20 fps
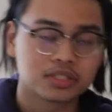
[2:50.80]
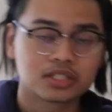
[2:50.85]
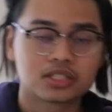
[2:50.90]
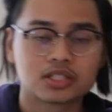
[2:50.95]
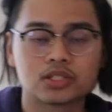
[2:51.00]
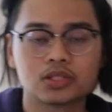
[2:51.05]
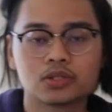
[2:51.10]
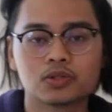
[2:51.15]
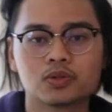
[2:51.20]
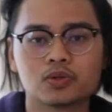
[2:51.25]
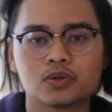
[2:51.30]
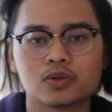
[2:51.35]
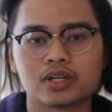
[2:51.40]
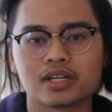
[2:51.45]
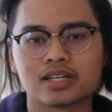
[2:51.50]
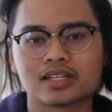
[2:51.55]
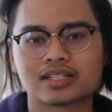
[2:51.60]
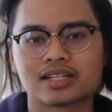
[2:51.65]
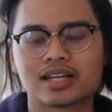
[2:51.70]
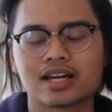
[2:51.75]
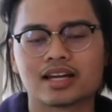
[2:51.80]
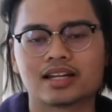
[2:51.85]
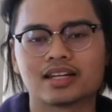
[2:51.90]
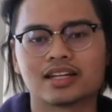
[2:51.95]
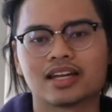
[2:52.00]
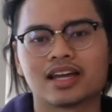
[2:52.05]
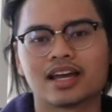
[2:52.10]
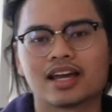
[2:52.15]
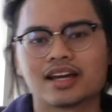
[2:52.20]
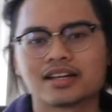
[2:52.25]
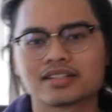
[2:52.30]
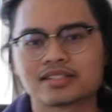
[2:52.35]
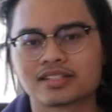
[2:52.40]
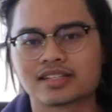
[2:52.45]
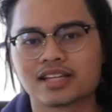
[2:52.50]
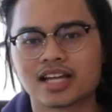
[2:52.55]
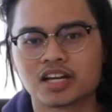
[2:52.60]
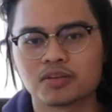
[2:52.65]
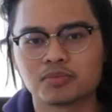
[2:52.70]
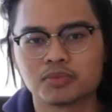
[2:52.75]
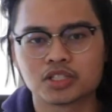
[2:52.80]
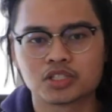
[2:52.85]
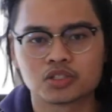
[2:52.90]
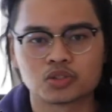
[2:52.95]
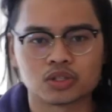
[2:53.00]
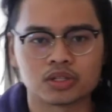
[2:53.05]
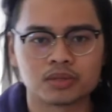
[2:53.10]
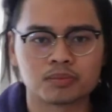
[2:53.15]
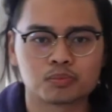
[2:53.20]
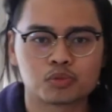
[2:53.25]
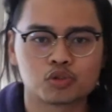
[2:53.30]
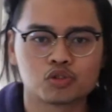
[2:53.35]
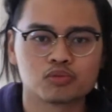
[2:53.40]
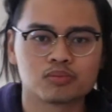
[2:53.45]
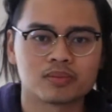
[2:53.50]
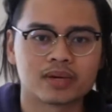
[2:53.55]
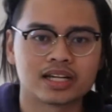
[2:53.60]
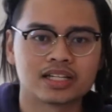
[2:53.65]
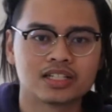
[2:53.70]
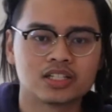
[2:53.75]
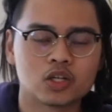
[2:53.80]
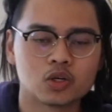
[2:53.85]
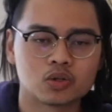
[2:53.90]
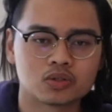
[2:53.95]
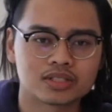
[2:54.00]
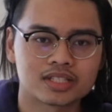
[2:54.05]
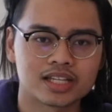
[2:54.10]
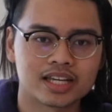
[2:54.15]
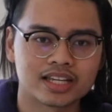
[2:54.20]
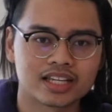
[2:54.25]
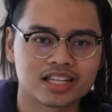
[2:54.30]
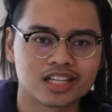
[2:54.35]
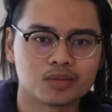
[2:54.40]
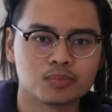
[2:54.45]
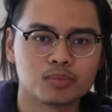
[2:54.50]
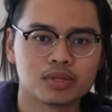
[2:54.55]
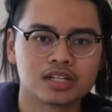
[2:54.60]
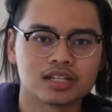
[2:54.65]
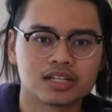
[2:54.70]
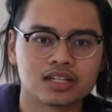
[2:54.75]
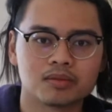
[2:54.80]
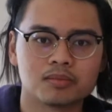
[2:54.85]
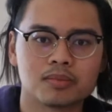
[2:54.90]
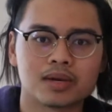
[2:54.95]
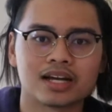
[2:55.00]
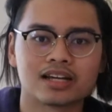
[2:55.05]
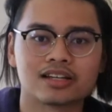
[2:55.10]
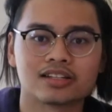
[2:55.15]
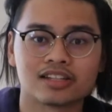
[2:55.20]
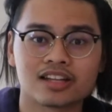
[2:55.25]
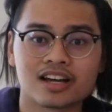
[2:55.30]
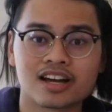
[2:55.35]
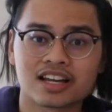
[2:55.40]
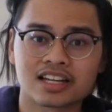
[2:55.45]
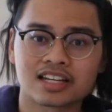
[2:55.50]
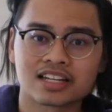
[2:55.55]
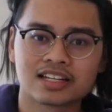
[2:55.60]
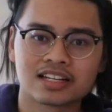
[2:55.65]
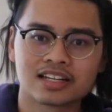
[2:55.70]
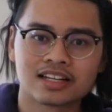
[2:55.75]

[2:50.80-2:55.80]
two is that it has allowed me to improve my note-taking ability by a lot.